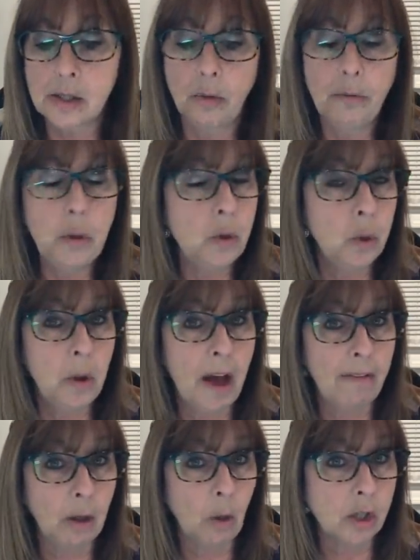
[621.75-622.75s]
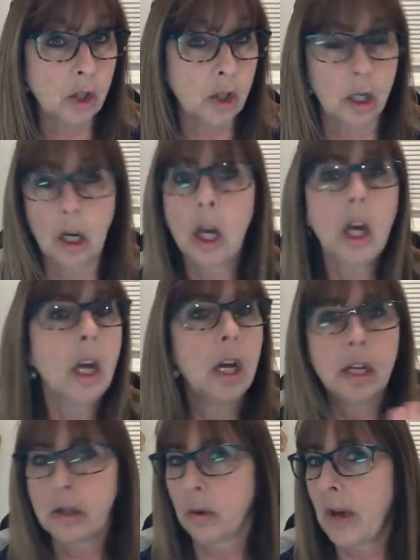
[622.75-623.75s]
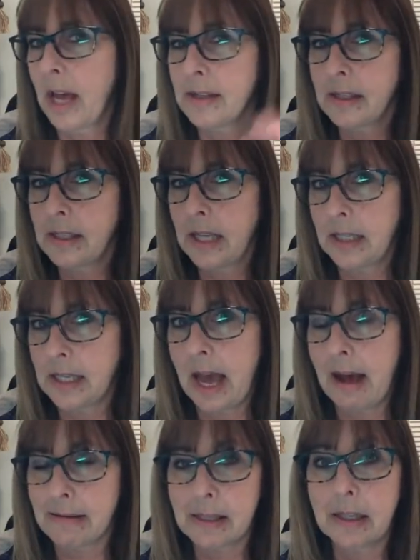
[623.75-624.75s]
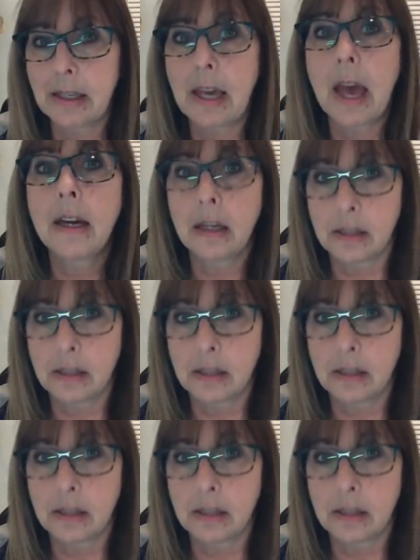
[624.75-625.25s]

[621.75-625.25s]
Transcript: So if you do have a question, don't hesitate to ask it again